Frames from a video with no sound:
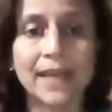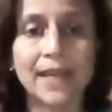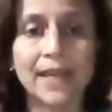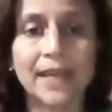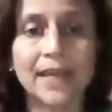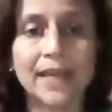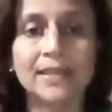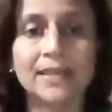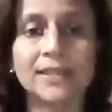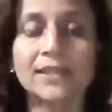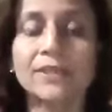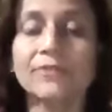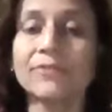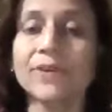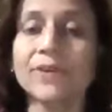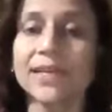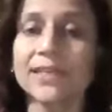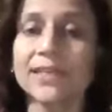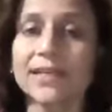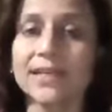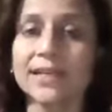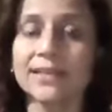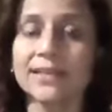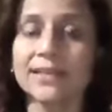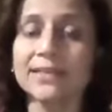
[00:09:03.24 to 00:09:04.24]
in the
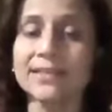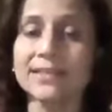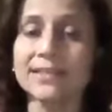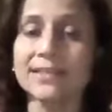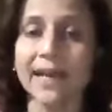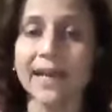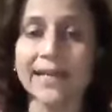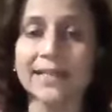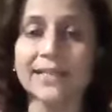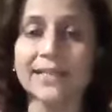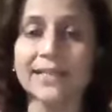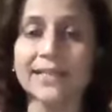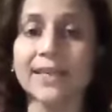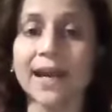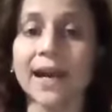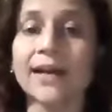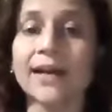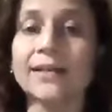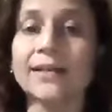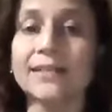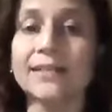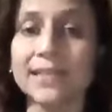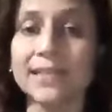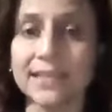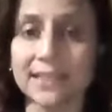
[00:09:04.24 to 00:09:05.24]
Vedas as the
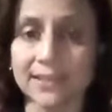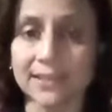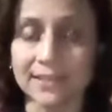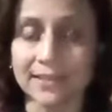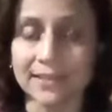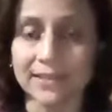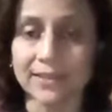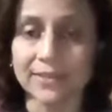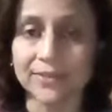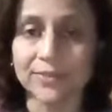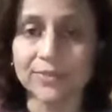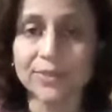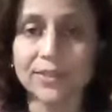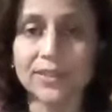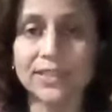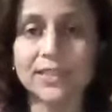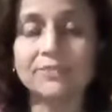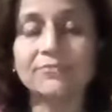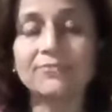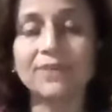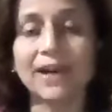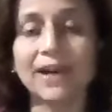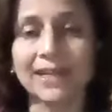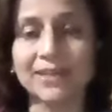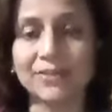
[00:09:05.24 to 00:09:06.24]
Agni, the
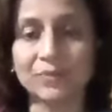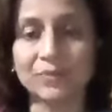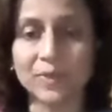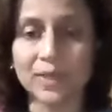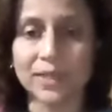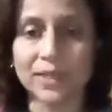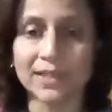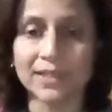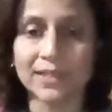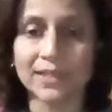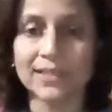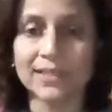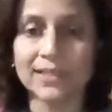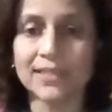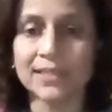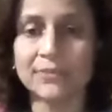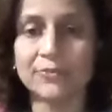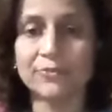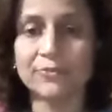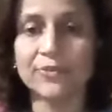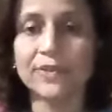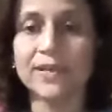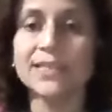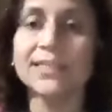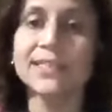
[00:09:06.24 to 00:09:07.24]
divine will. It is the
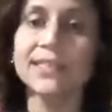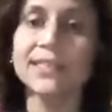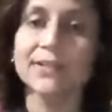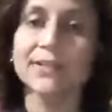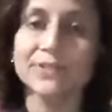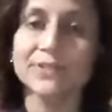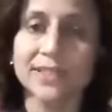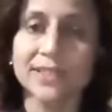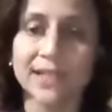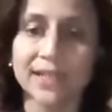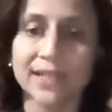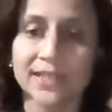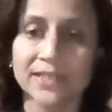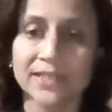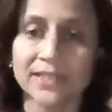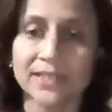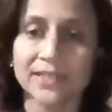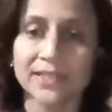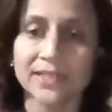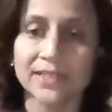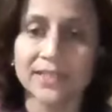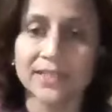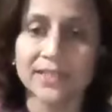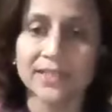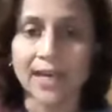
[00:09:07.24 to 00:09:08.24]
first avatar,
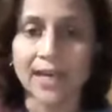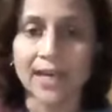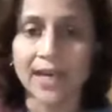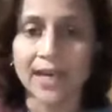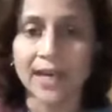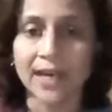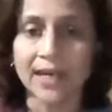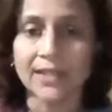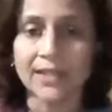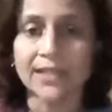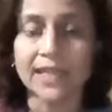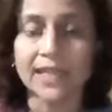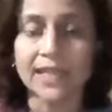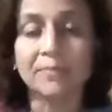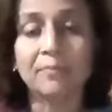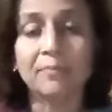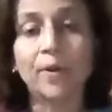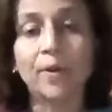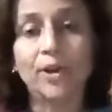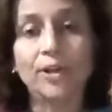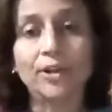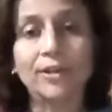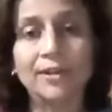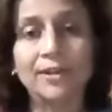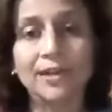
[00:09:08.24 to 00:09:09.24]
the
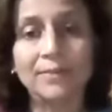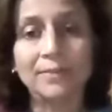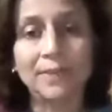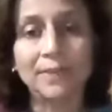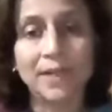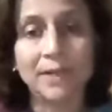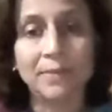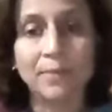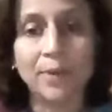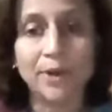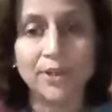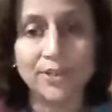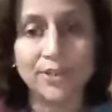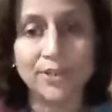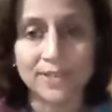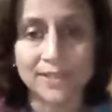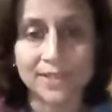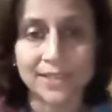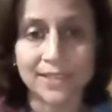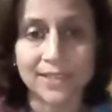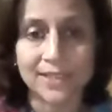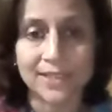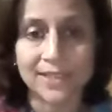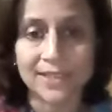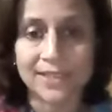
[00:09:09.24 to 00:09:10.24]
immortal among
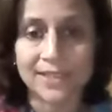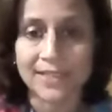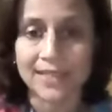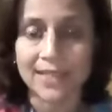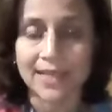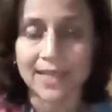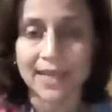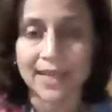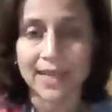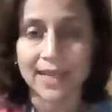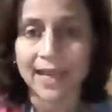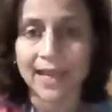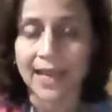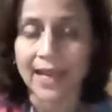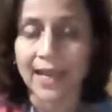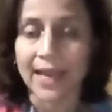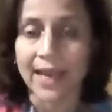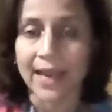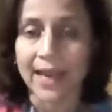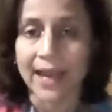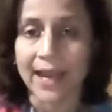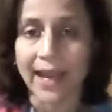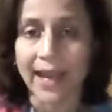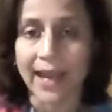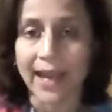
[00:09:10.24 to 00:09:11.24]
mortals.
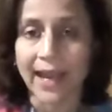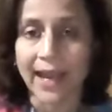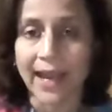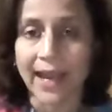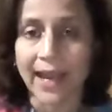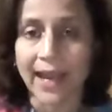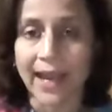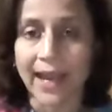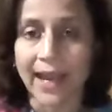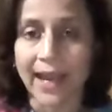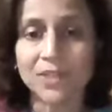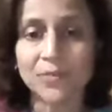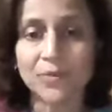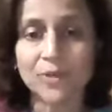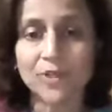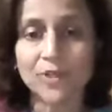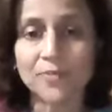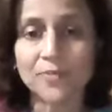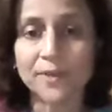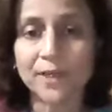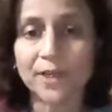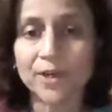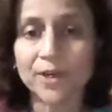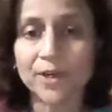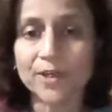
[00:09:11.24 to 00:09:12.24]
And it was
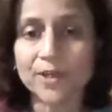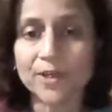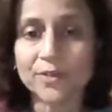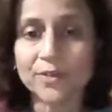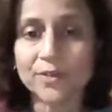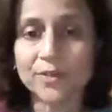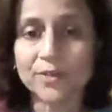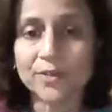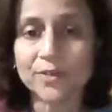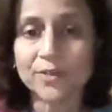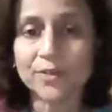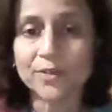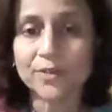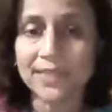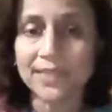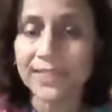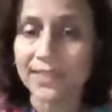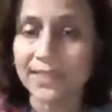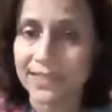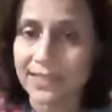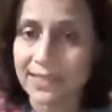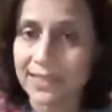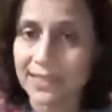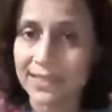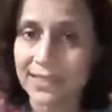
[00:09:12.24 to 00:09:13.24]
because of
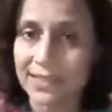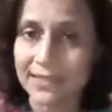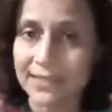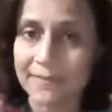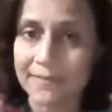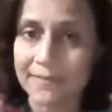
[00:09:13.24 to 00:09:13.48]
this